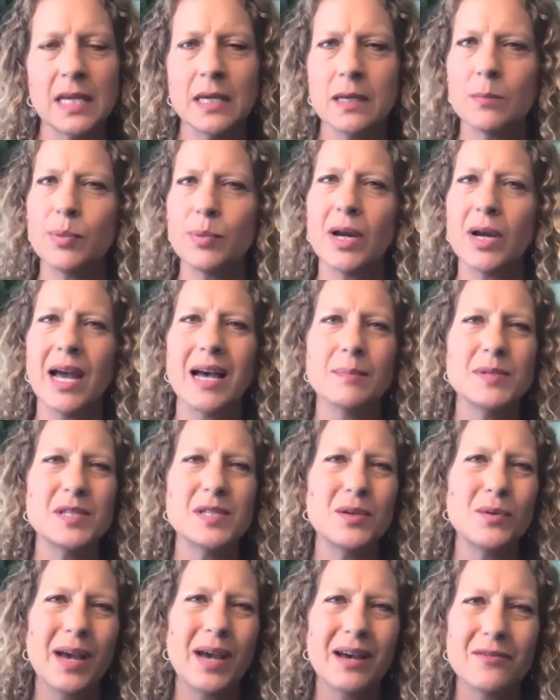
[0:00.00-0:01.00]
Perhaps
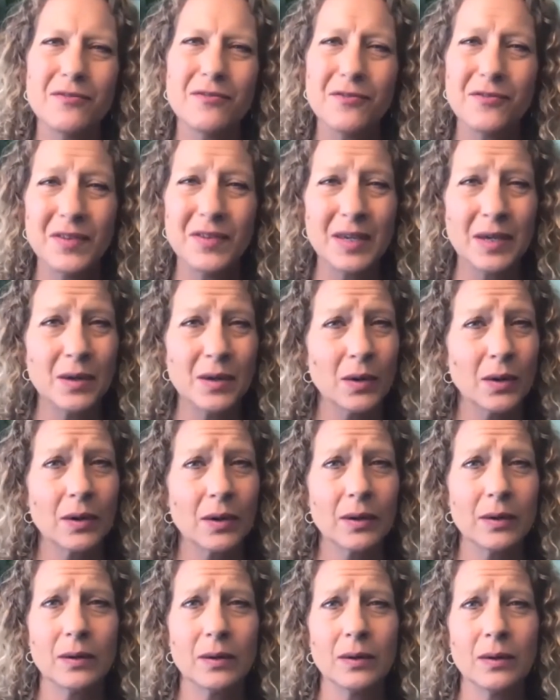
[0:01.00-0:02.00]
you have
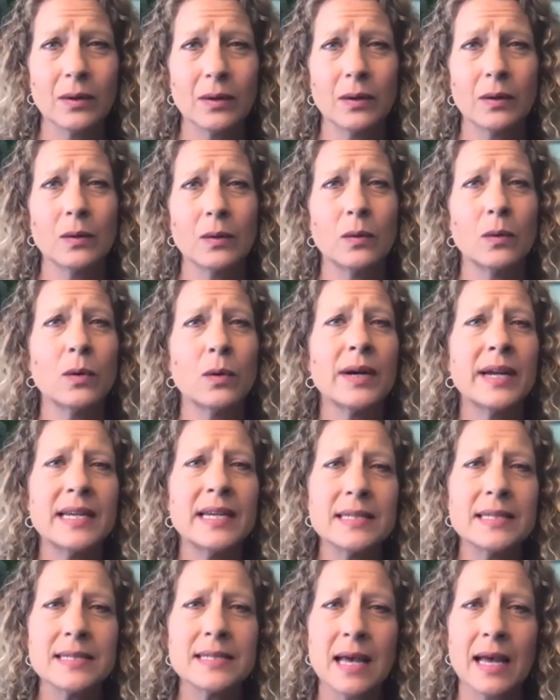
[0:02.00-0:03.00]
fear or
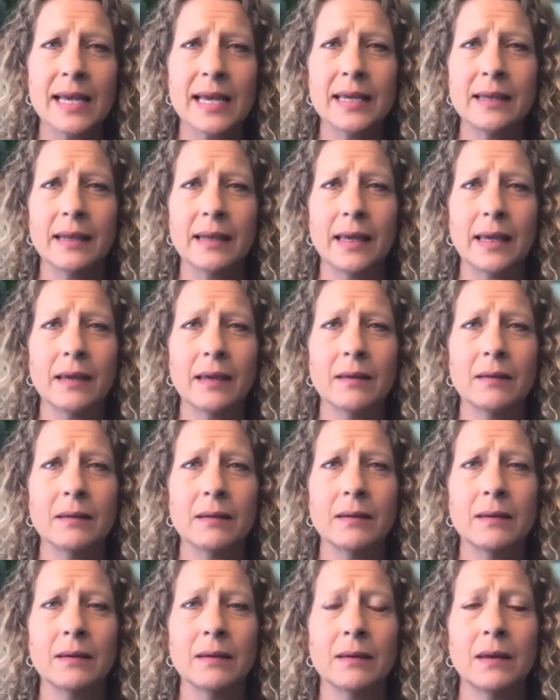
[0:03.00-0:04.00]
anxiety.
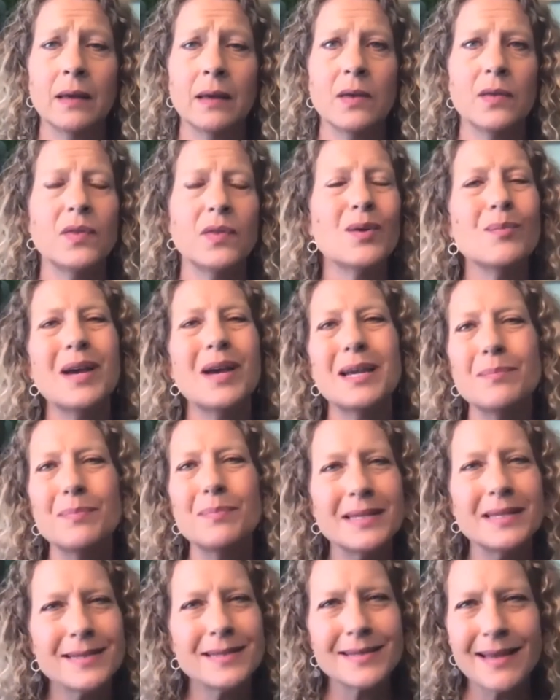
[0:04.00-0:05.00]
There might
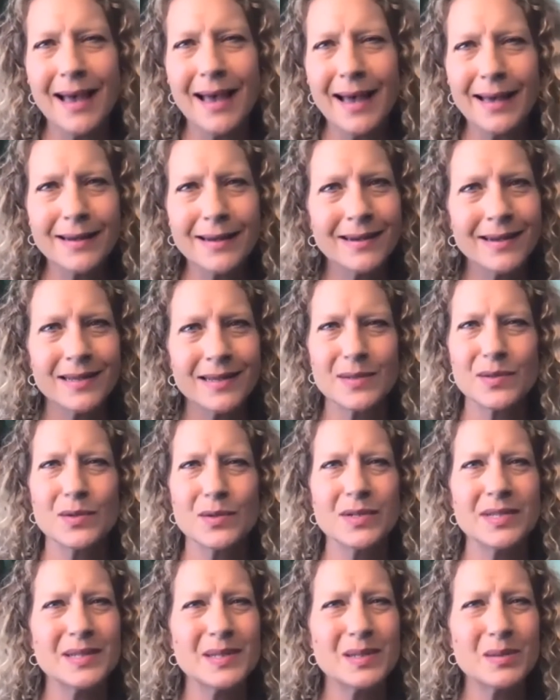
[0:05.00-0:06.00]
be sadness or
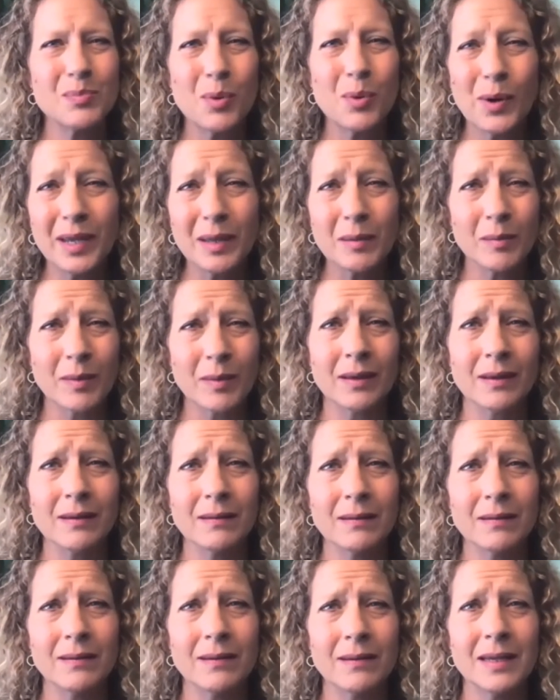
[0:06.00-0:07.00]
disappointment
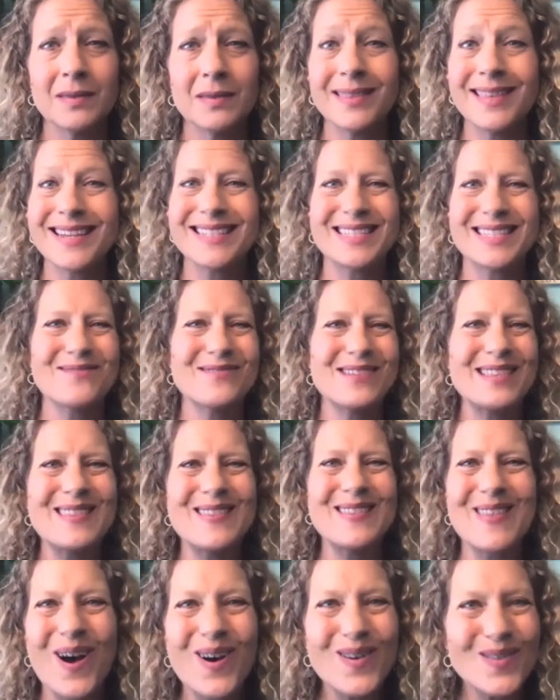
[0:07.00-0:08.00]
in things that we
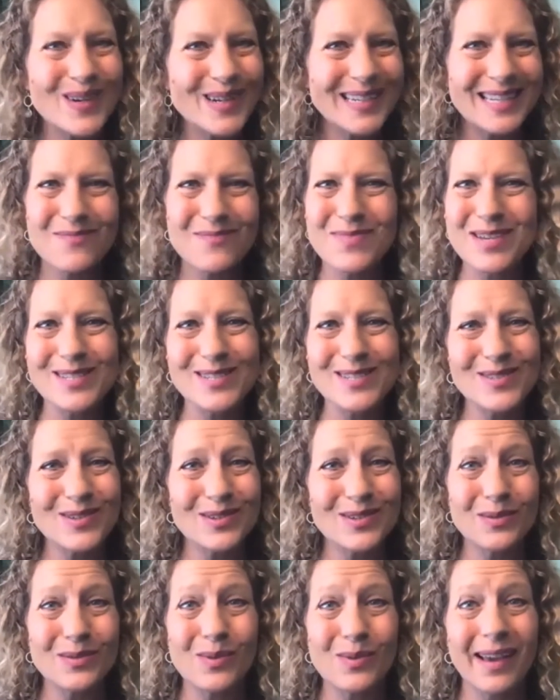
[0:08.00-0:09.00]
thought were going to be a
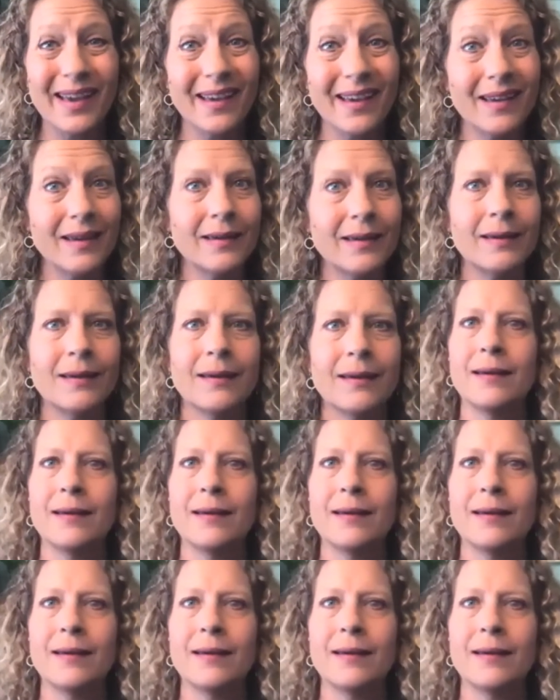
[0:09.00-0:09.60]
certain way,